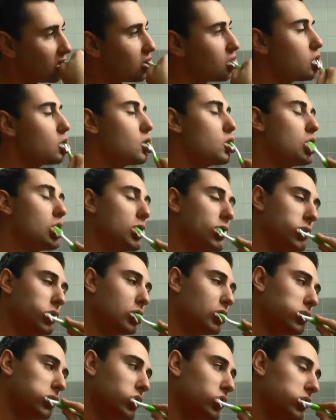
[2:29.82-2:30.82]
brushing your
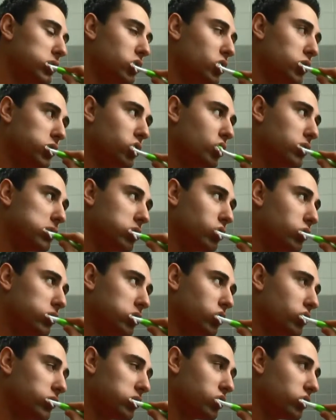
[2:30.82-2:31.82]
teeth.
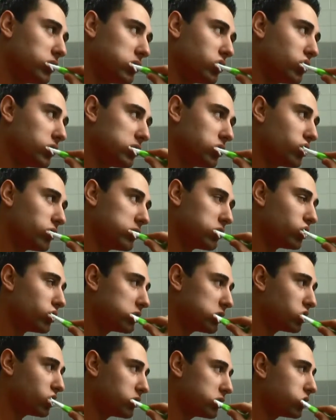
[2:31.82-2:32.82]
But you're not
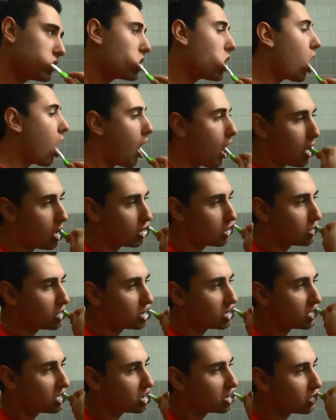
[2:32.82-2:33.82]
thinking to yourself,
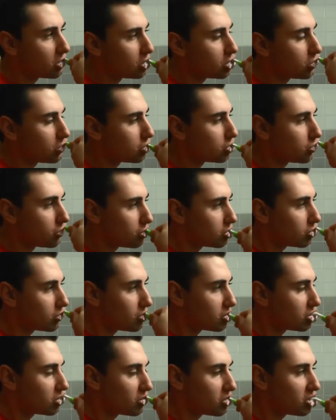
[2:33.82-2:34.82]
what
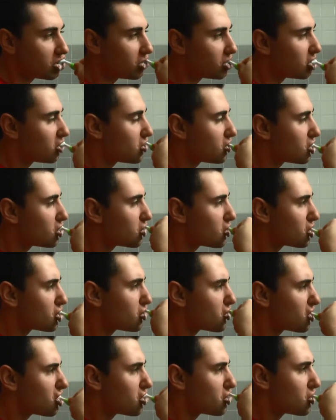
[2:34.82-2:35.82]
chemicals are in my
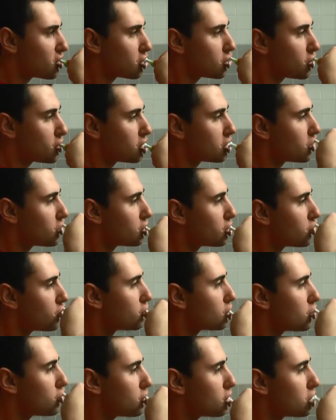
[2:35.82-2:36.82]
toothpaste?
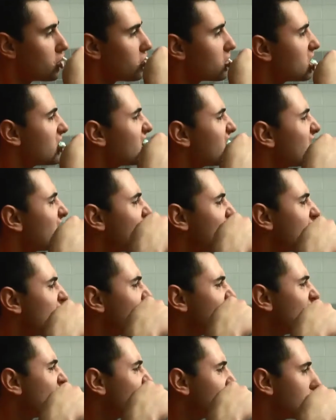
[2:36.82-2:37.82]
Or even,
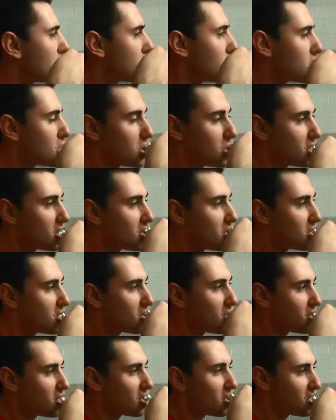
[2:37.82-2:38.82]
what chemicals
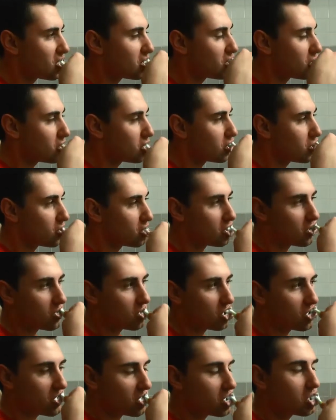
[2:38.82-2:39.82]
am I putting in my
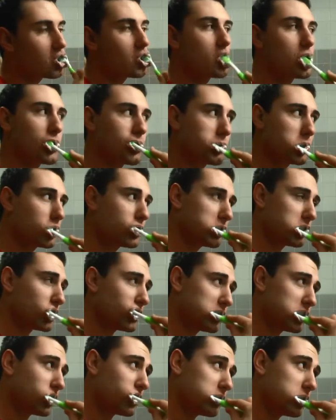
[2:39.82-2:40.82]
mouth because of my
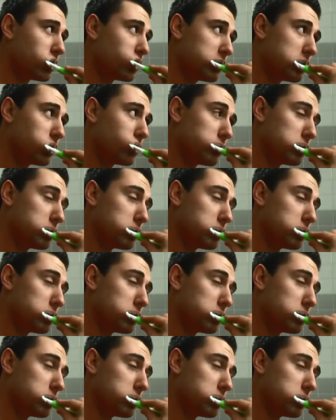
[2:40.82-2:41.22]
toothpaste?